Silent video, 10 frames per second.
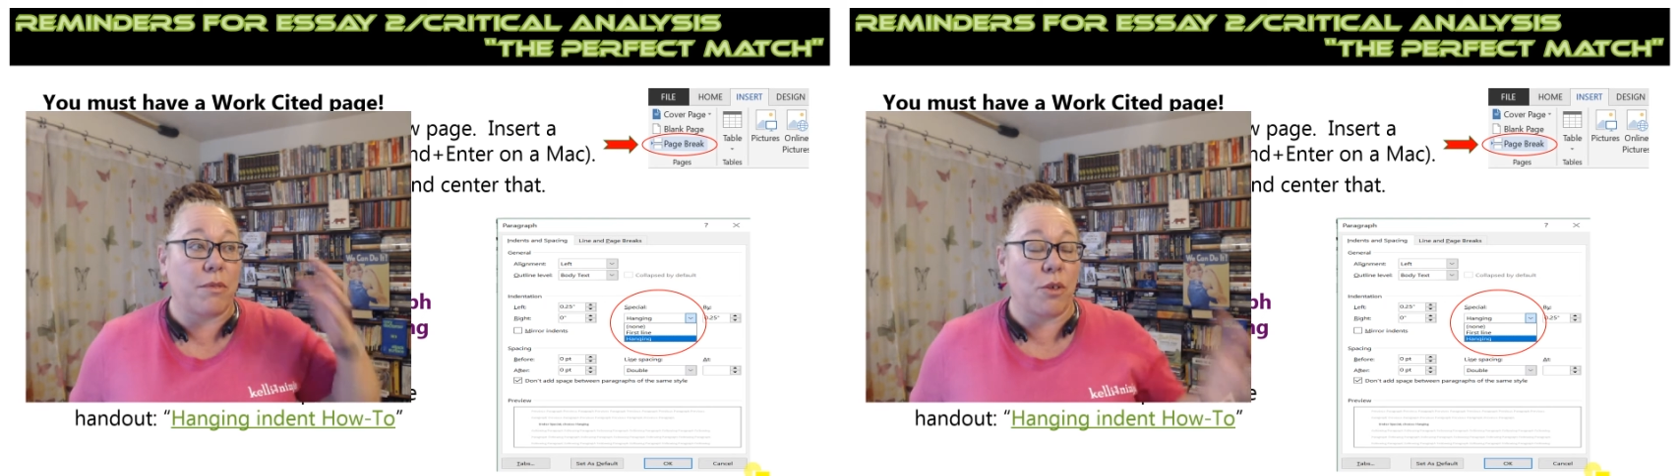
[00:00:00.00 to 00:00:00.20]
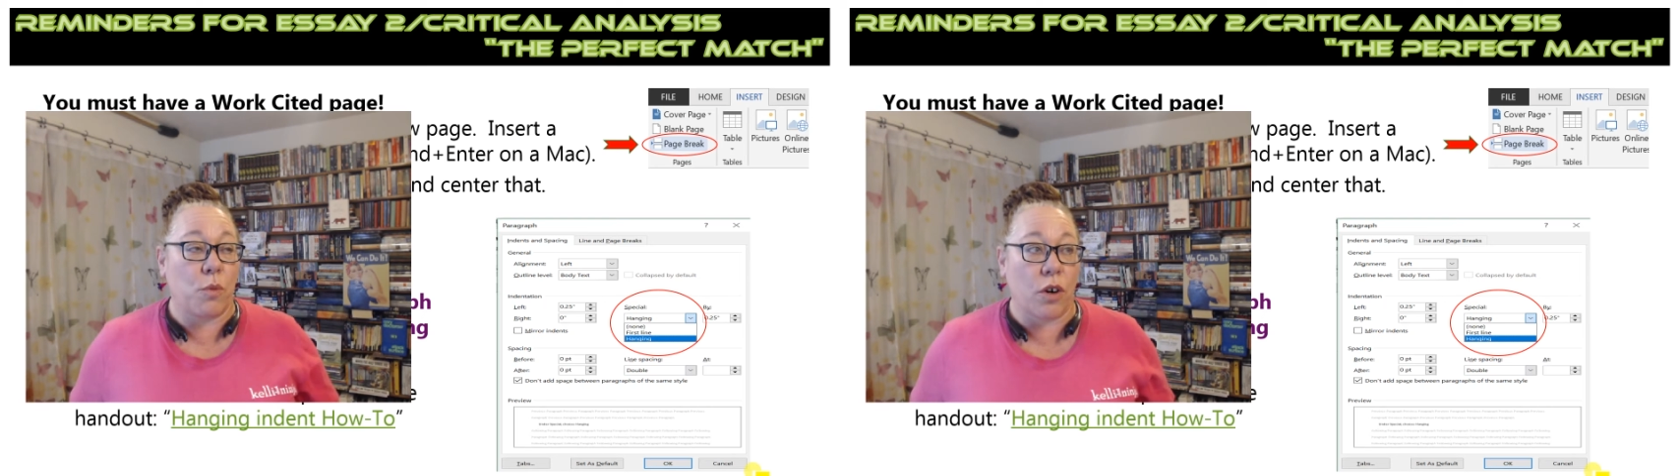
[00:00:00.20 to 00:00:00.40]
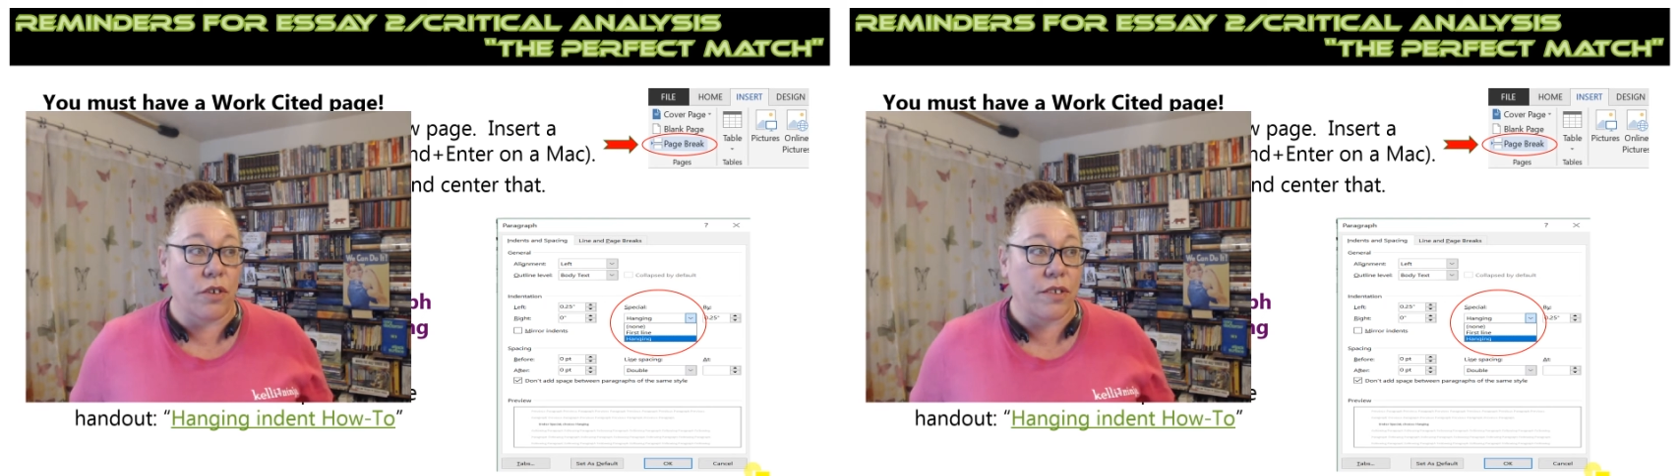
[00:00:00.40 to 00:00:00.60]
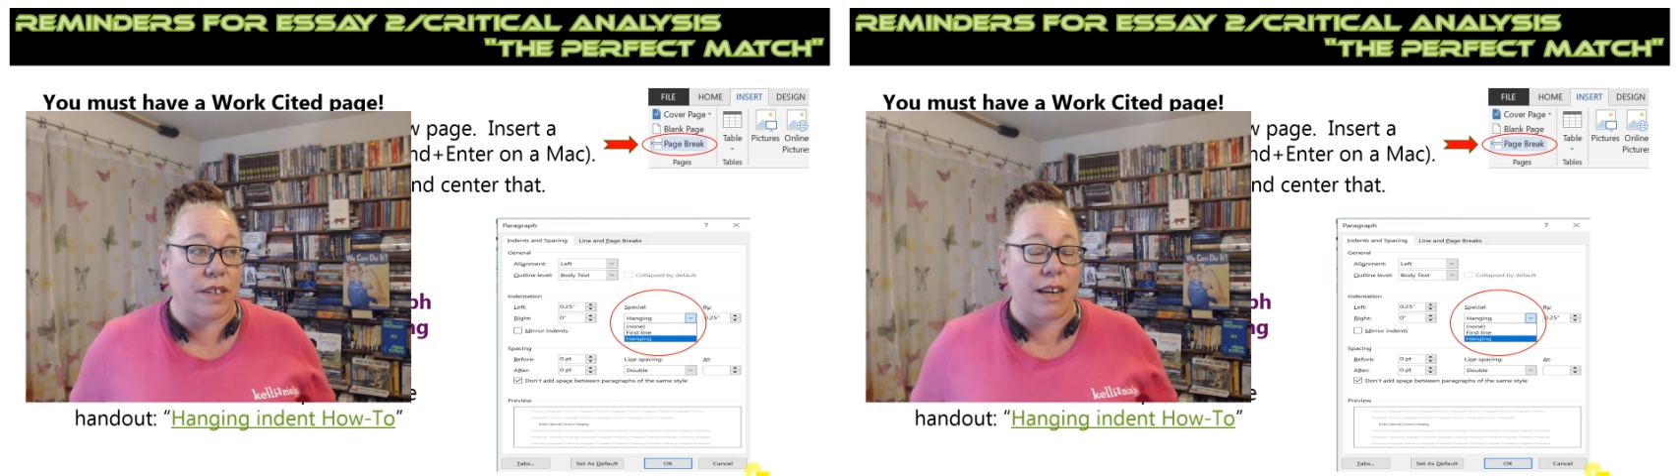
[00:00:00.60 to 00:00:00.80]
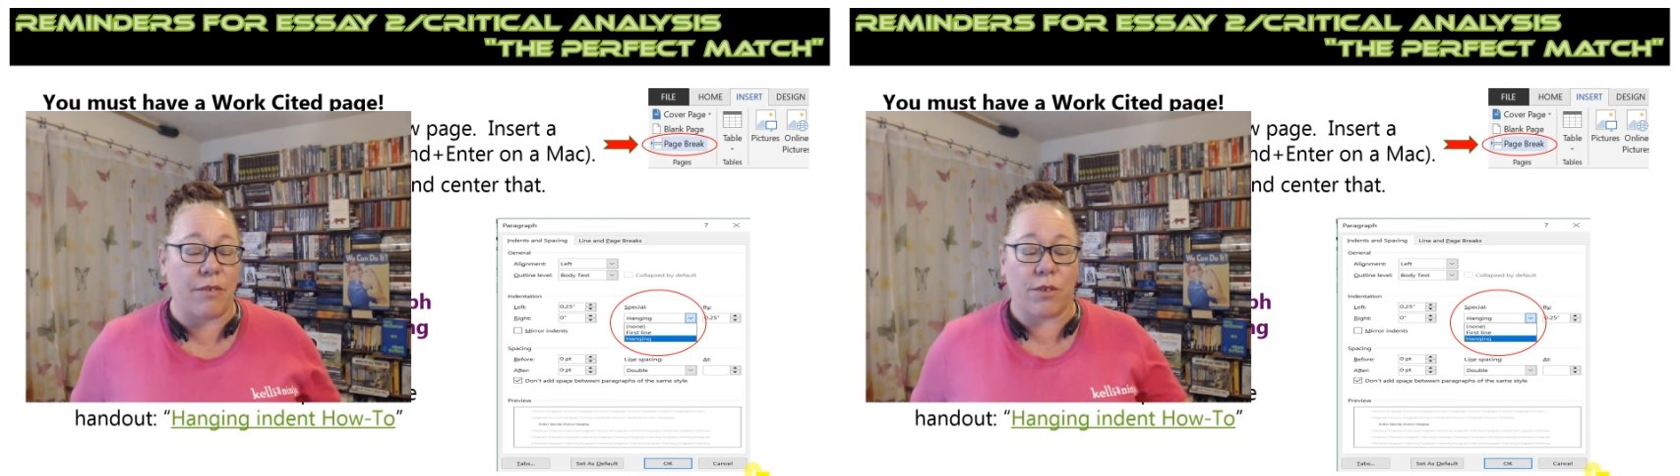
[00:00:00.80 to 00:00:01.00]
of the worst
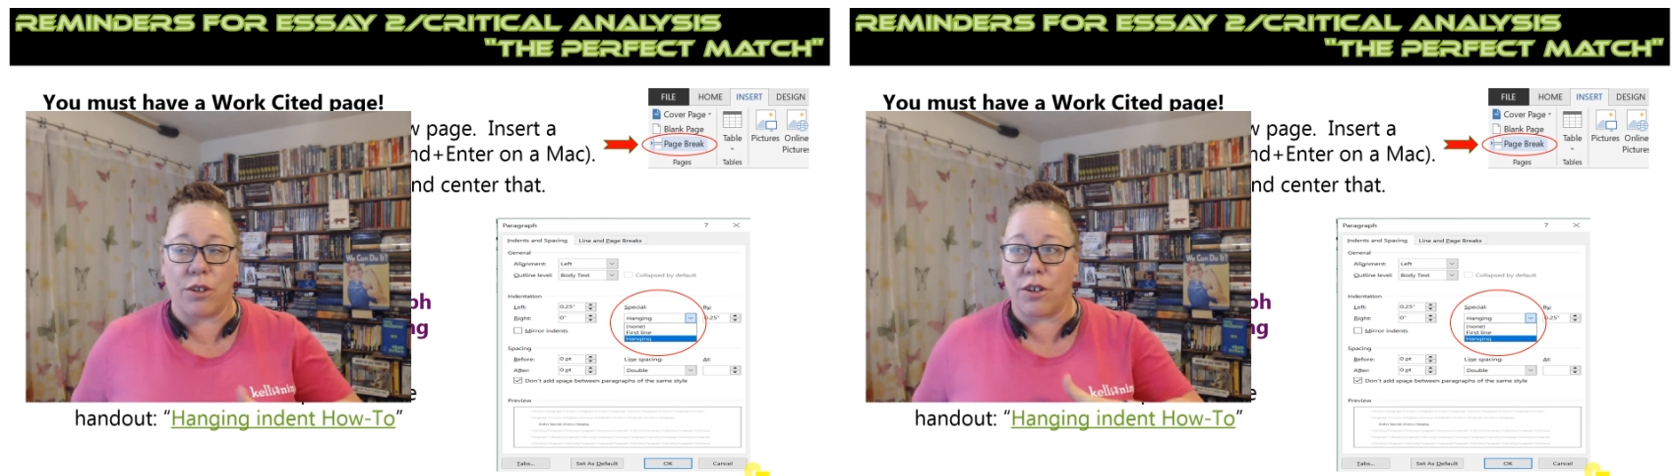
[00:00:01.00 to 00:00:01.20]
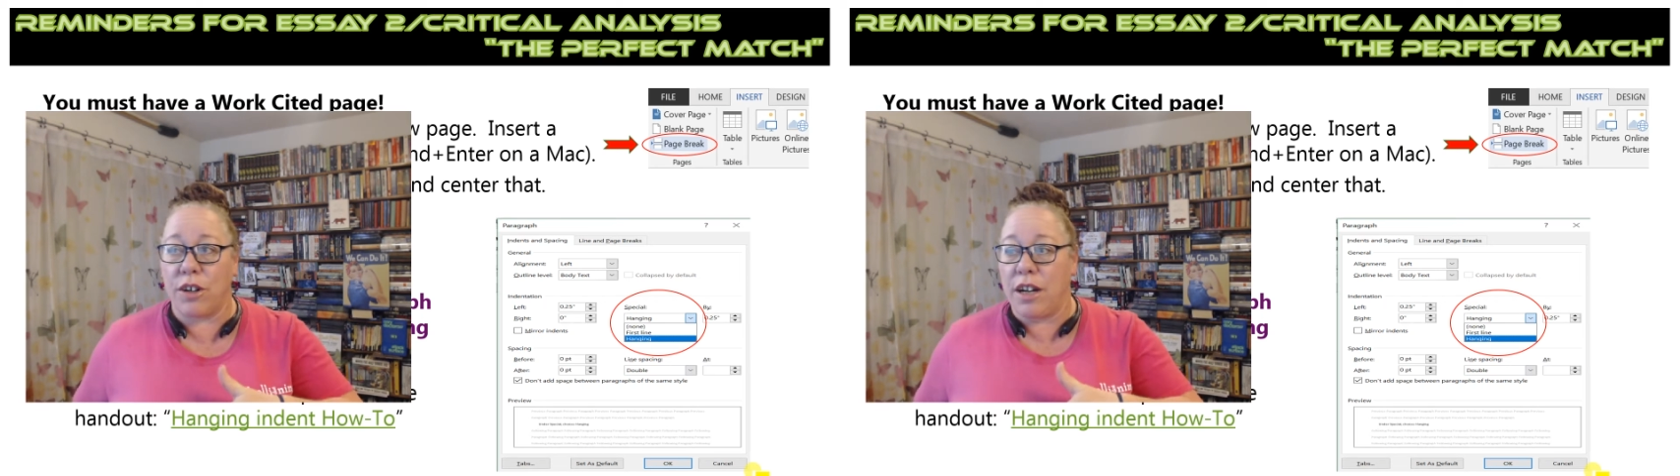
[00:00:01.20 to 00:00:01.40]
ever.